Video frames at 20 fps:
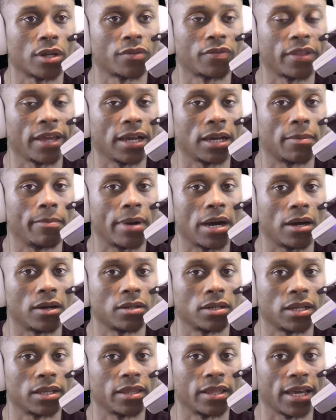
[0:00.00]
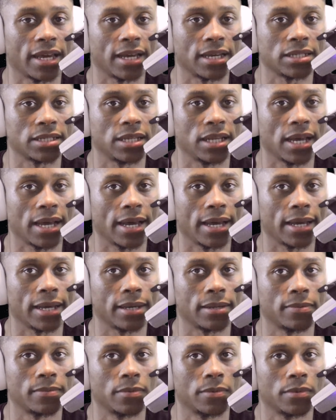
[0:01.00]
think about the things that
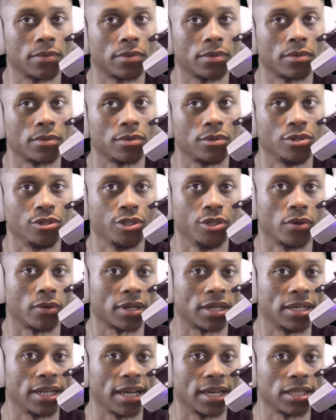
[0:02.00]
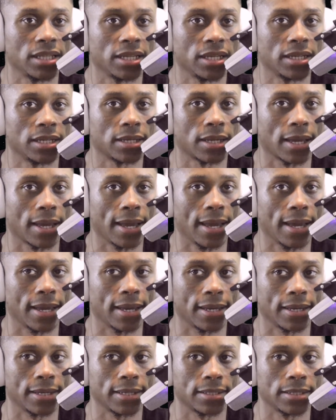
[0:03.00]
you do on the daily,
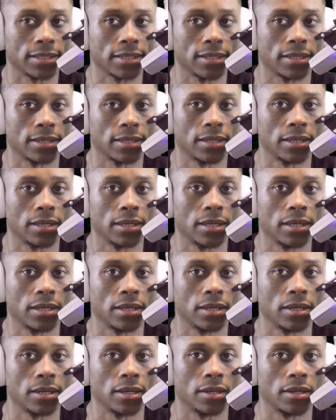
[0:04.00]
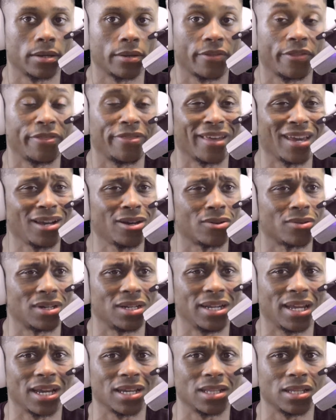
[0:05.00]
and think on the
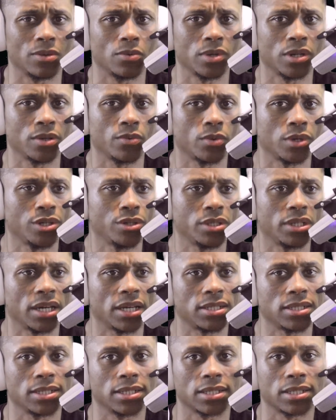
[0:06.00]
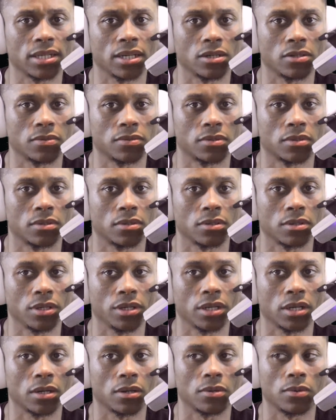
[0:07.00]
daily. What are you telling yourself?
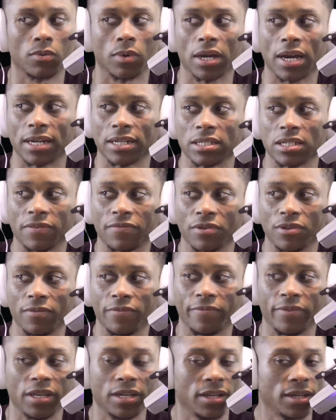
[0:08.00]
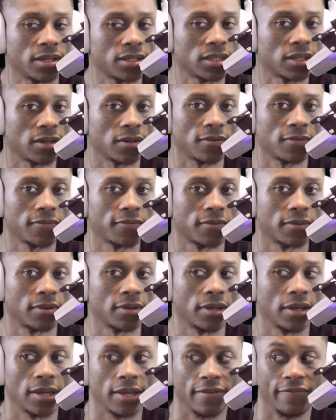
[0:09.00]
What kind of stuff are you feeding yourself
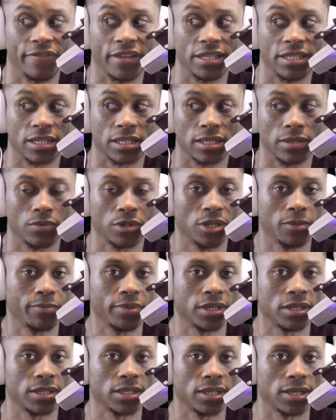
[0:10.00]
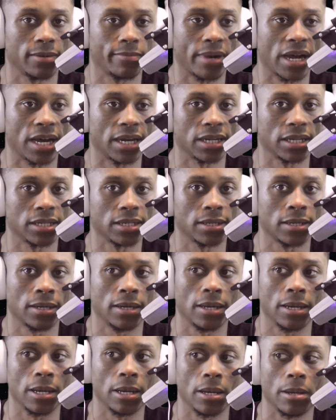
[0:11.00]
physically? What are you putting into your body?
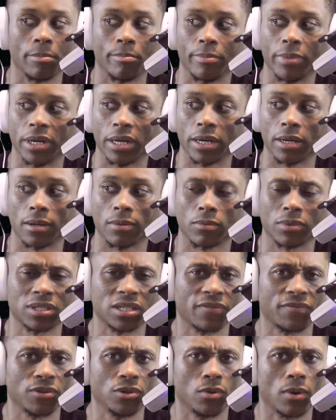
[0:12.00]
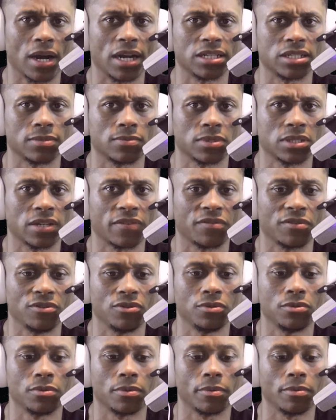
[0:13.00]
But what stuff are you watching? What stuff are
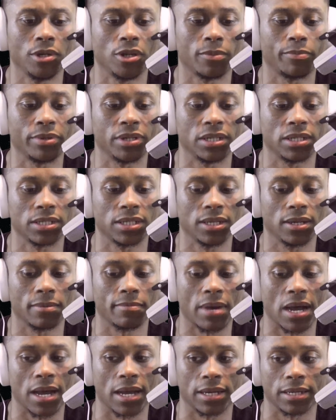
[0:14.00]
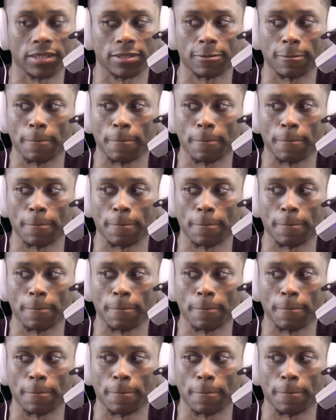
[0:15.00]
you putting into your mind?